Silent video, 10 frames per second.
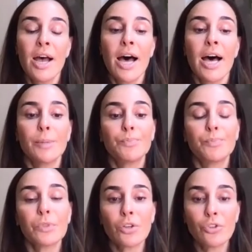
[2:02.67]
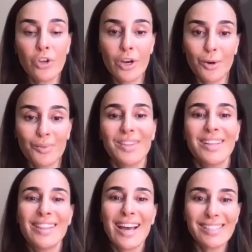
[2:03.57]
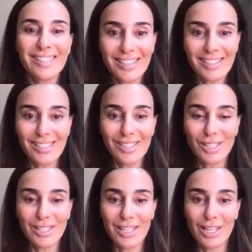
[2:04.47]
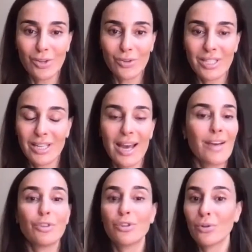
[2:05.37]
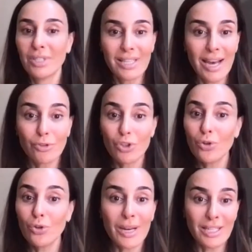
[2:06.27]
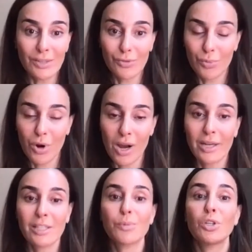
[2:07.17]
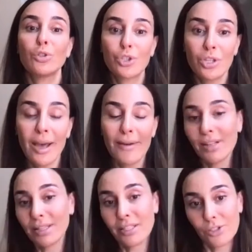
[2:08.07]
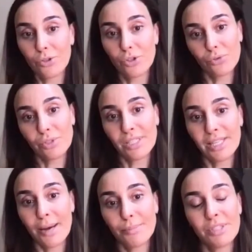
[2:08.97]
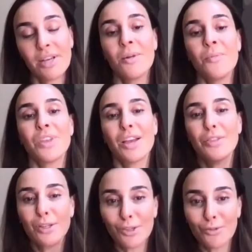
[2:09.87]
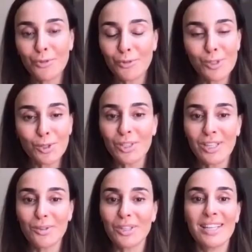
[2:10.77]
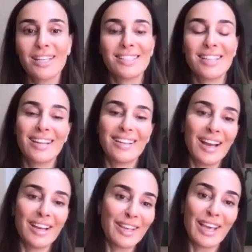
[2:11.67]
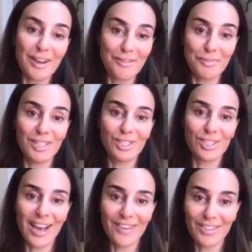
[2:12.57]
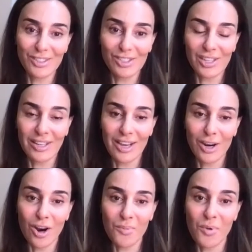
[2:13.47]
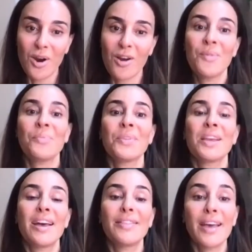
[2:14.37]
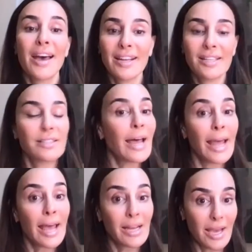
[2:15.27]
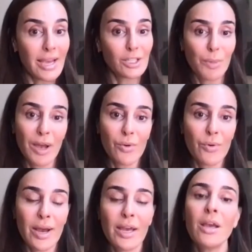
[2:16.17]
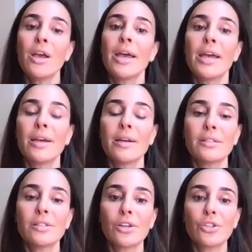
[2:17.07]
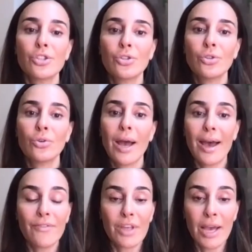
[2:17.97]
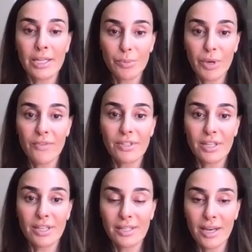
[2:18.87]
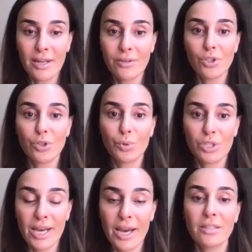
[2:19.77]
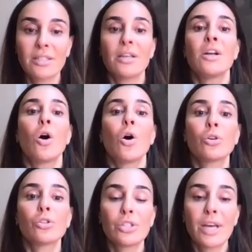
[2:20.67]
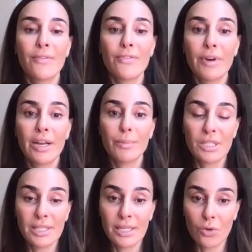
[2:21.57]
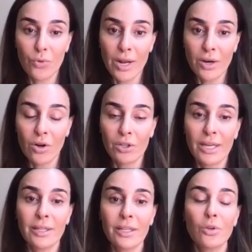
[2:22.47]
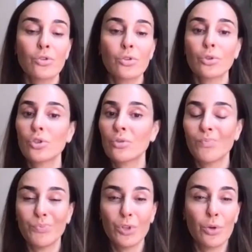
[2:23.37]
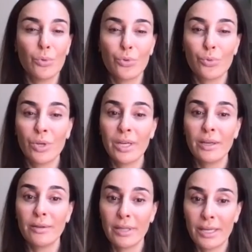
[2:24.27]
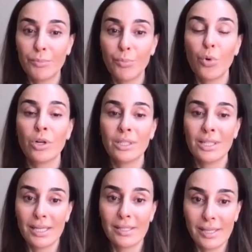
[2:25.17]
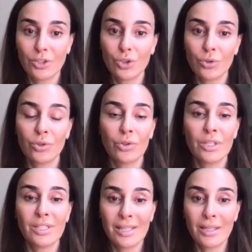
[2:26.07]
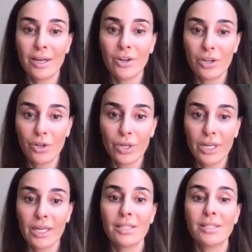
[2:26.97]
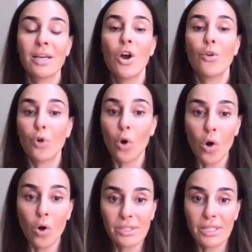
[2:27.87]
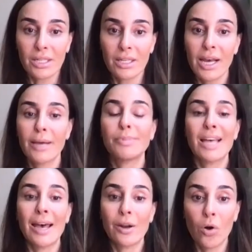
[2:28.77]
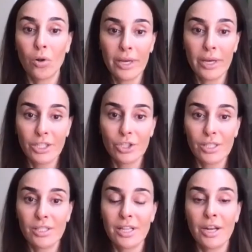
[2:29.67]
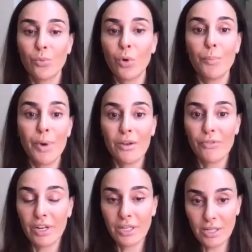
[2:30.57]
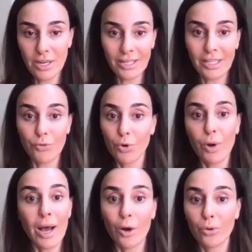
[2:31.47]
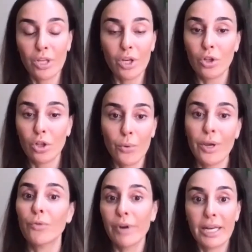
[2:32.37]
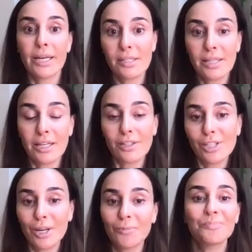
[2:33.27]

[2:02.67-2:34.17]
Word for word: Um, so that's the consistency that you need to have. You don't need to have too many different products, but you should have at least those three steps. And there's certain ingredients that I think everybody should have in their skincare armoire. And that is at any age, by the way, is to have the SPF, as I said, to protect, also to have the vitamin C and the retinol. And I think those are you know three important essential skincare ingredients for all skin types at all ages that will benefit and give you healthy glowing radiant skin so